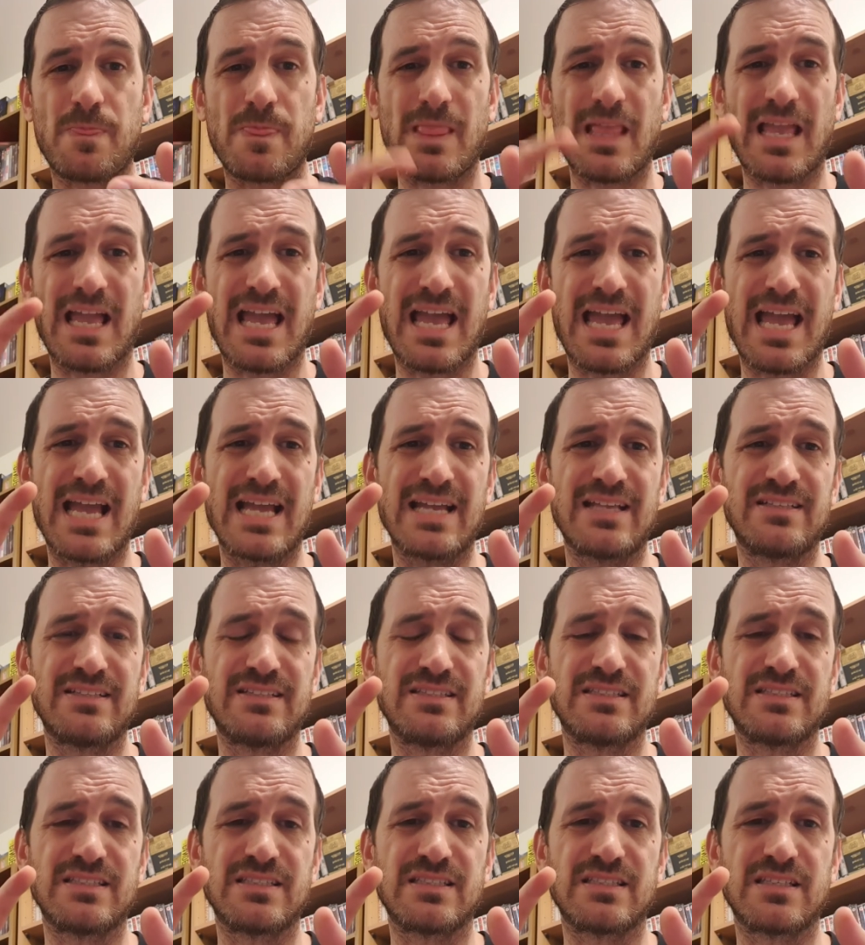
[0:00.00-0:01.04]

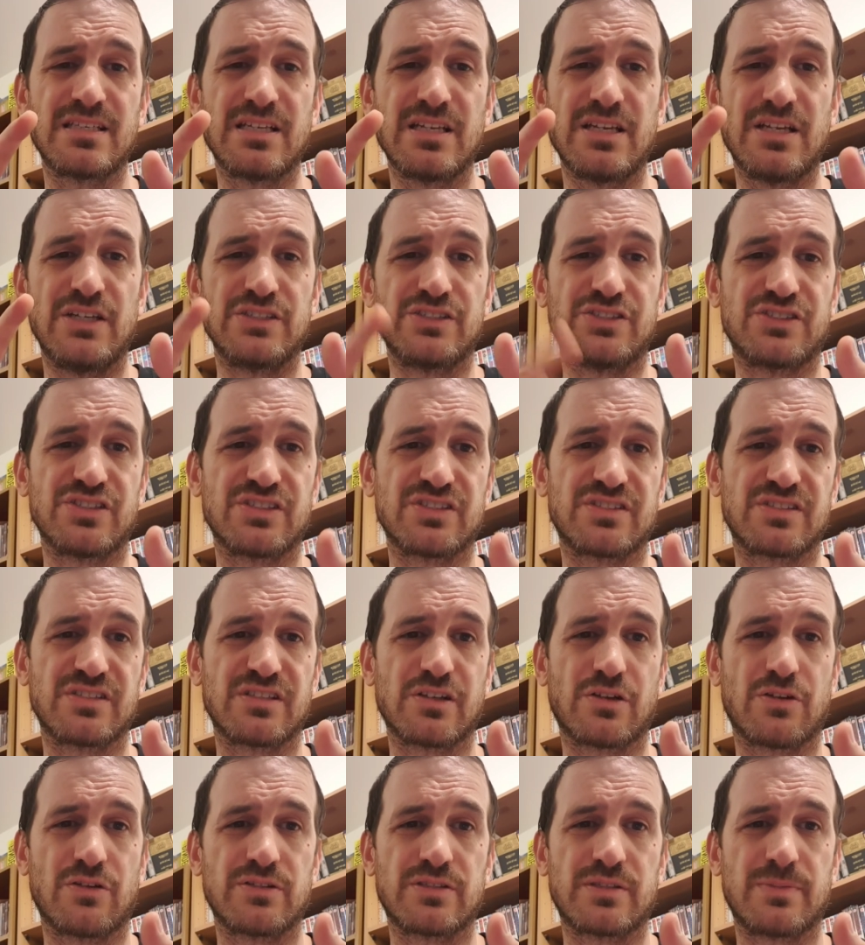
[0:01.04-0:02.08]
and just as I
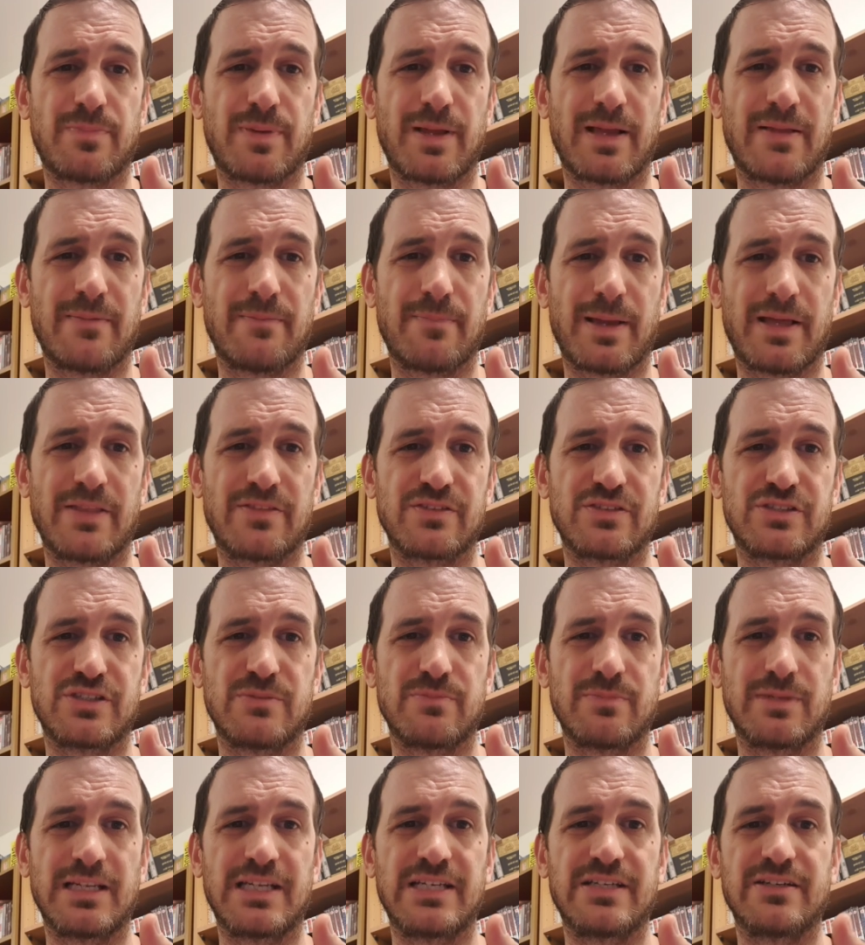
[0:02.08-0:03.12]
got to about the
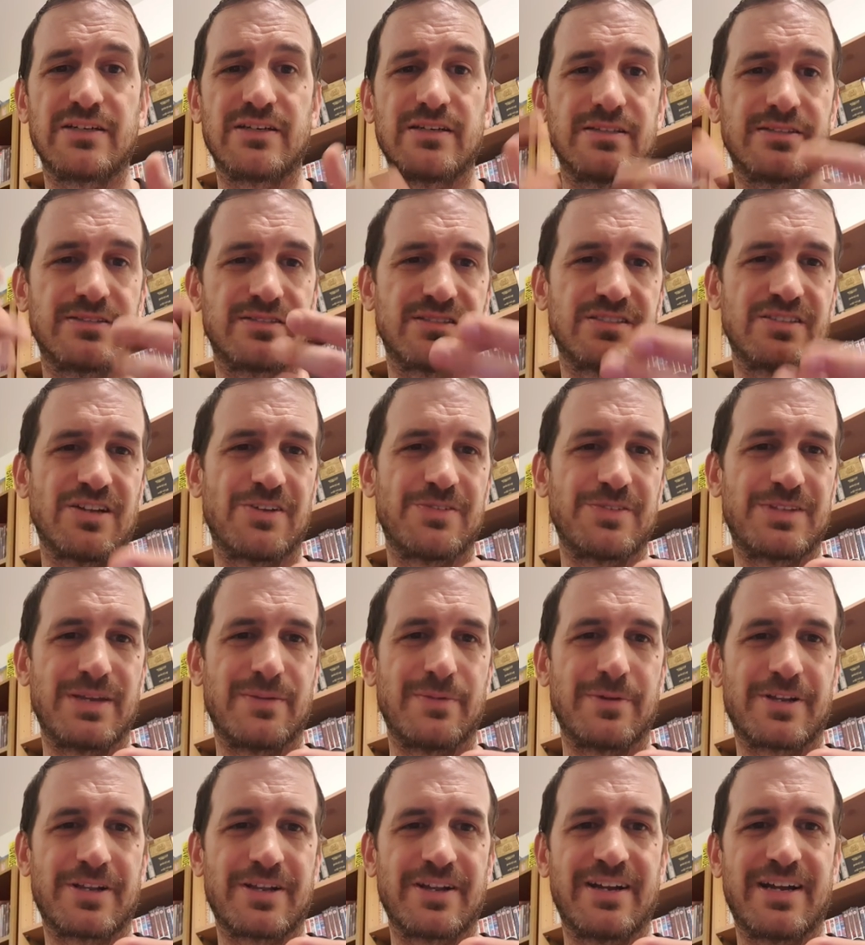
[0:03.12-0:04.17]
gym leader, time
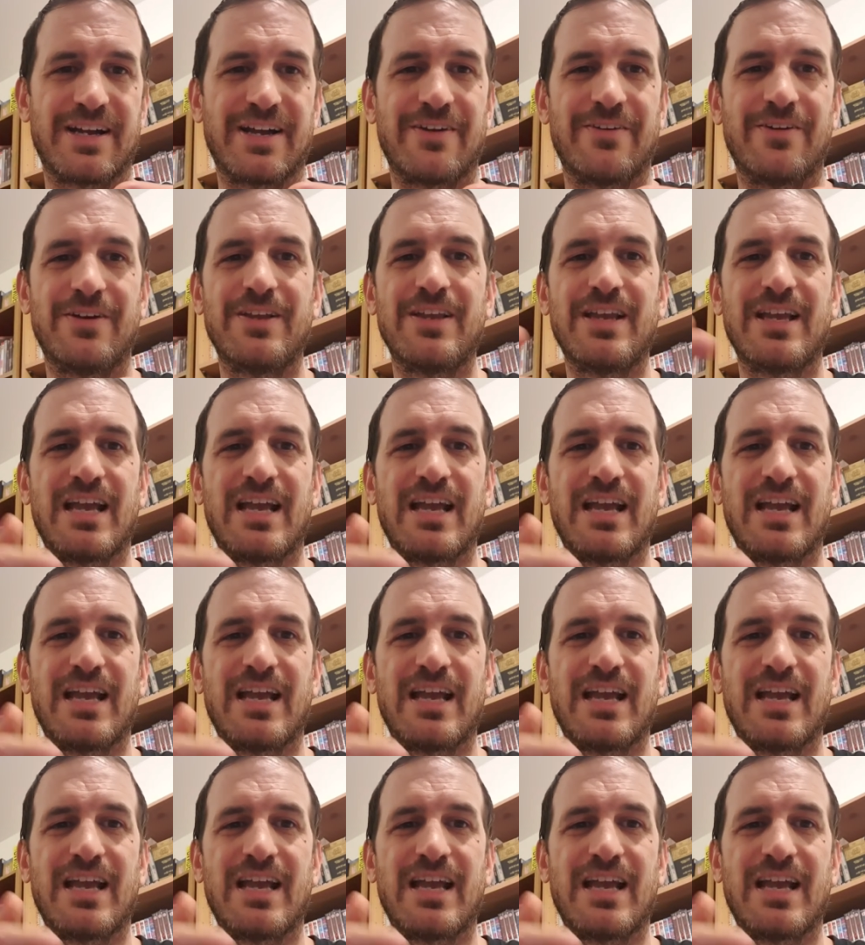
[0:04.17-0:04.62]
demo cut out.